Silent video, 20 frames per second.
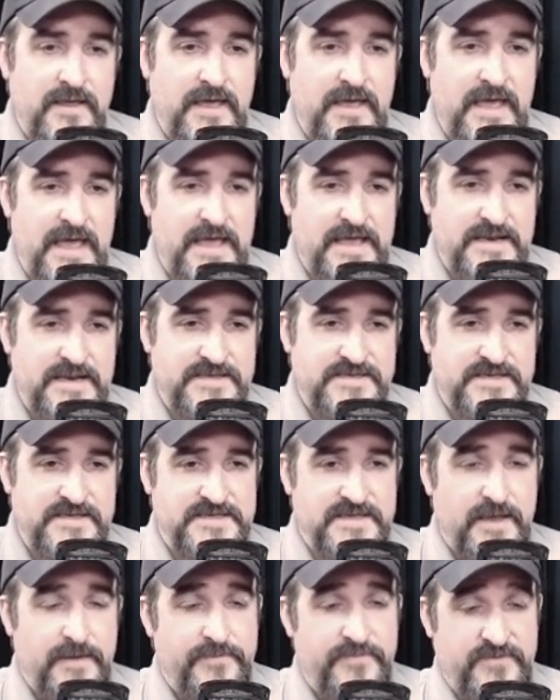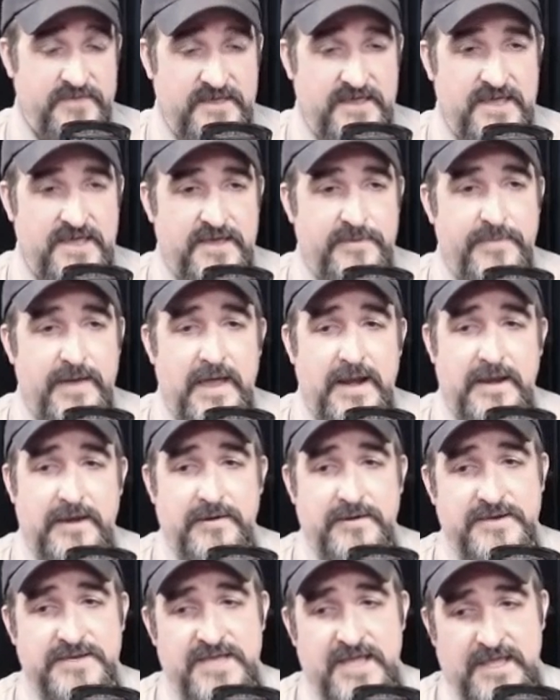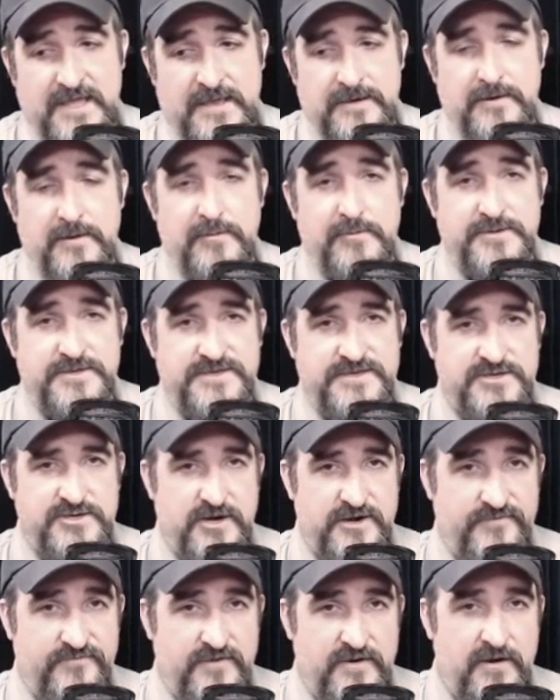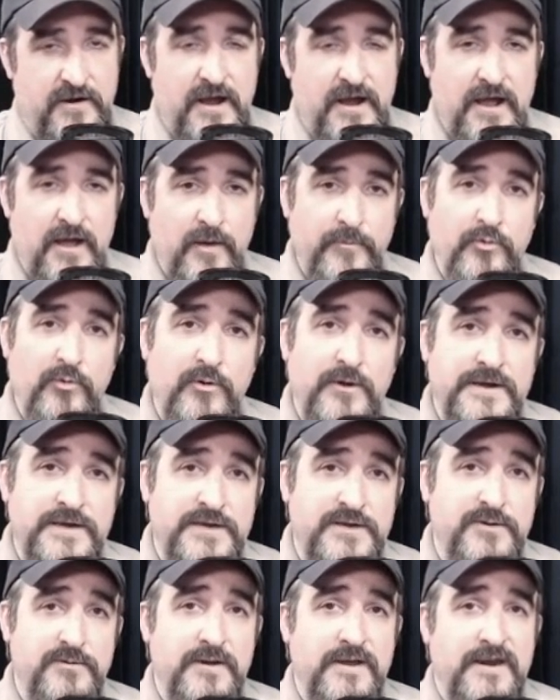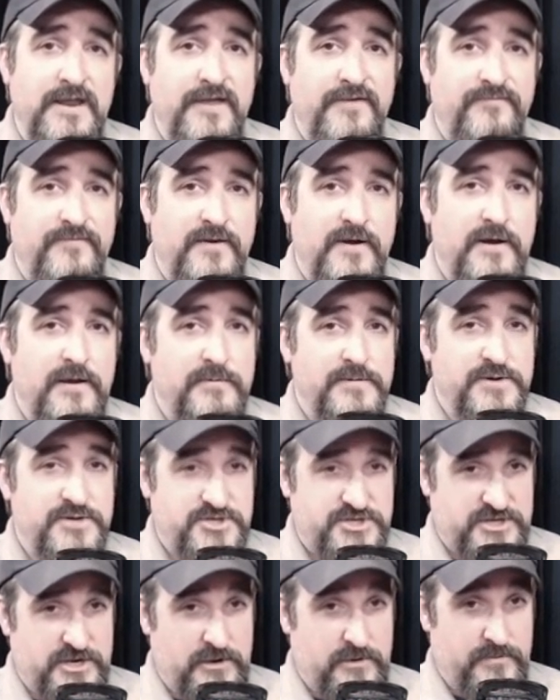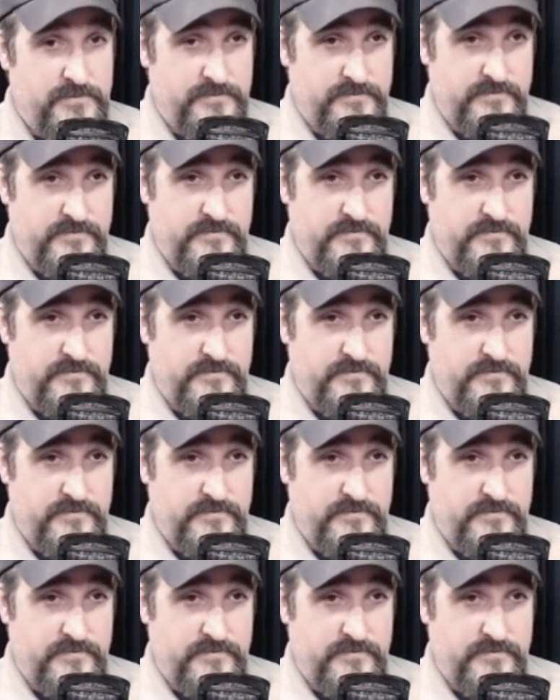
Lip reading: And since I'm thinking about it and taking notes and trying to figure out how I'm going to do it, I figured I would share